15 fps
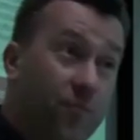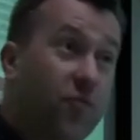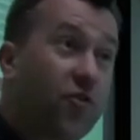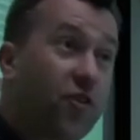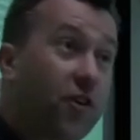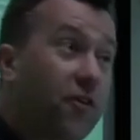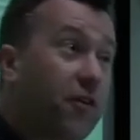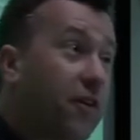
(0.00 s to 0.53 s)

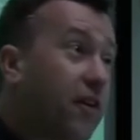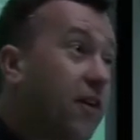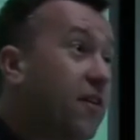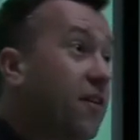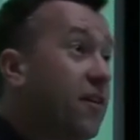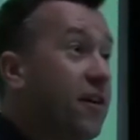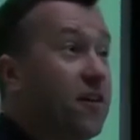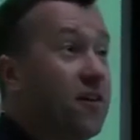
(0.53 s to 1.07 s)
So in
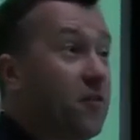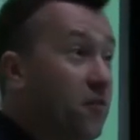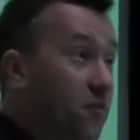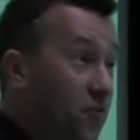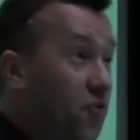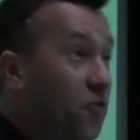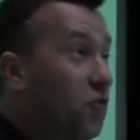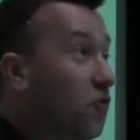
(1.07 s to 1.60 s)
a, in a
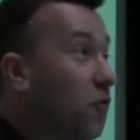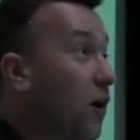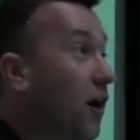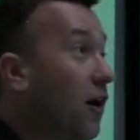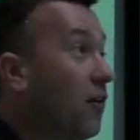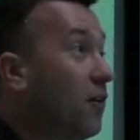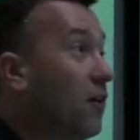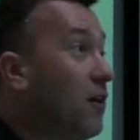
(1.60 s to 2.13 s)
short
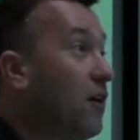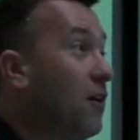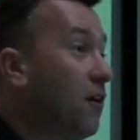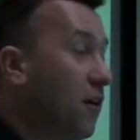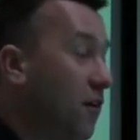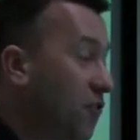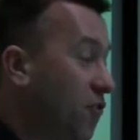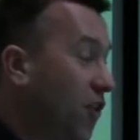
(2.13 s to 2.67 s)
while
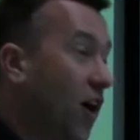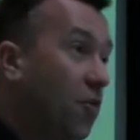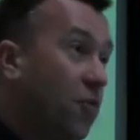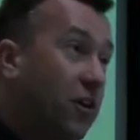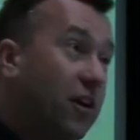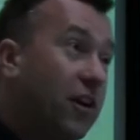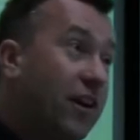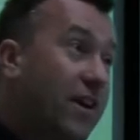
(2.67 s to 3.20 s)
I'll start
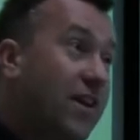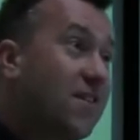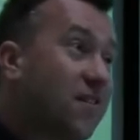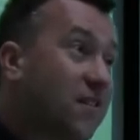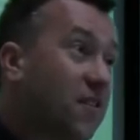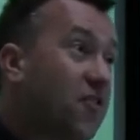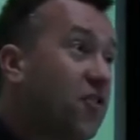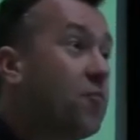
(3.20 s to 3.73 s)
with a clean
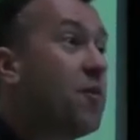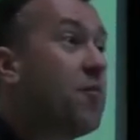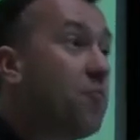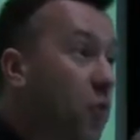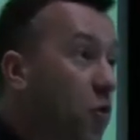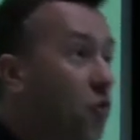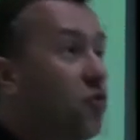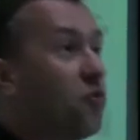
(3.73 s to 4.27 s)
system,
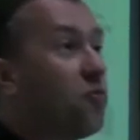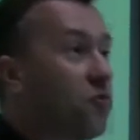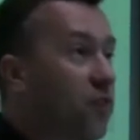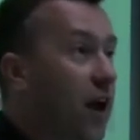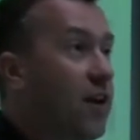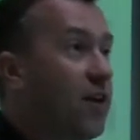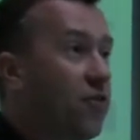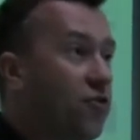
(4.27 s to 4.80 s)
import some
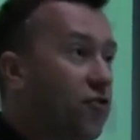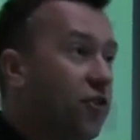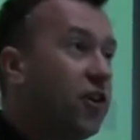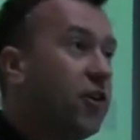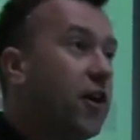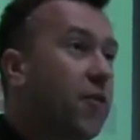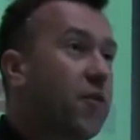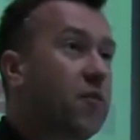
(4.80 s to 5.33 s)
standards and show
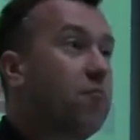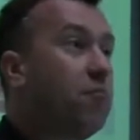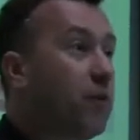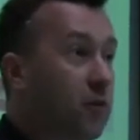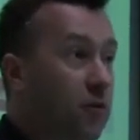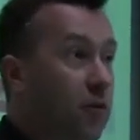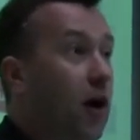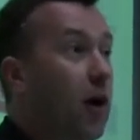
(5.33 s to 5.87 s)
you how we can
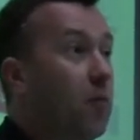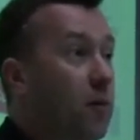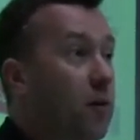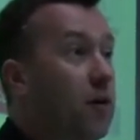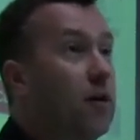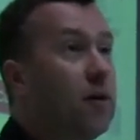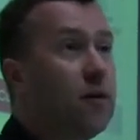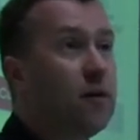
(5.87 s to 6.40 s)
build up
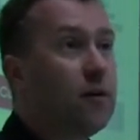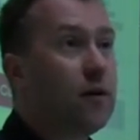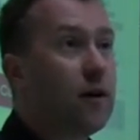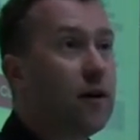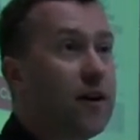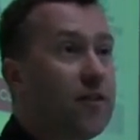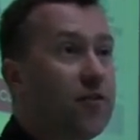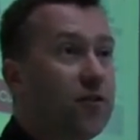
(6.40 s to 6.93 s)

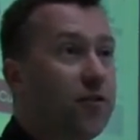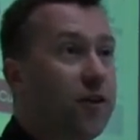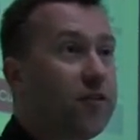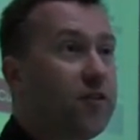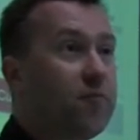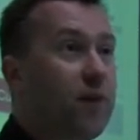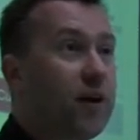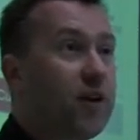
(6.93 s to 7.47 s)
uh, an
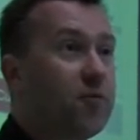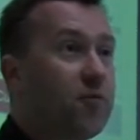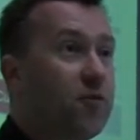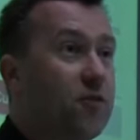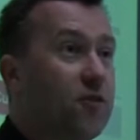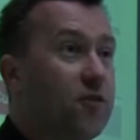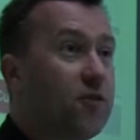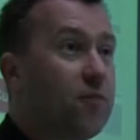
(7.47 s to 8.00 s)
integrated management
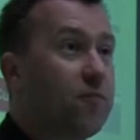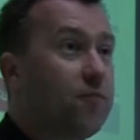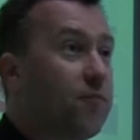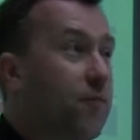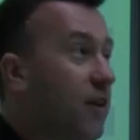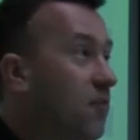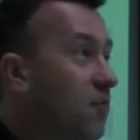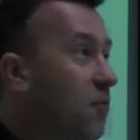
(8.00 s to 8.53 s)
system.
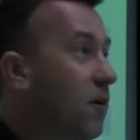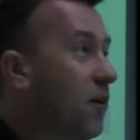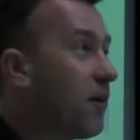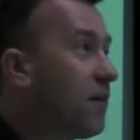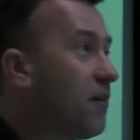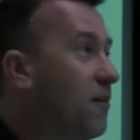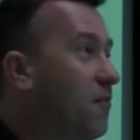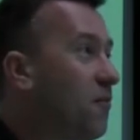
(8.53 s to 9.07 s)
That's my,
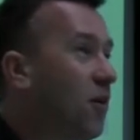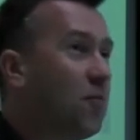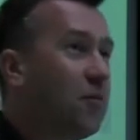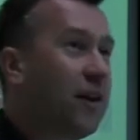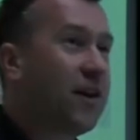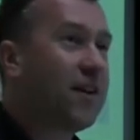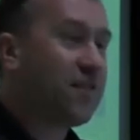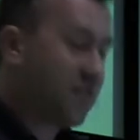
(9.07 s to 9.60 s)
my
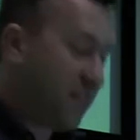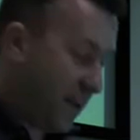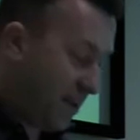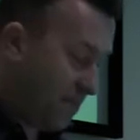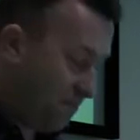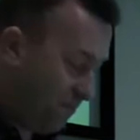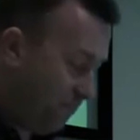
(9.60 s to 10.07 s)
plan today.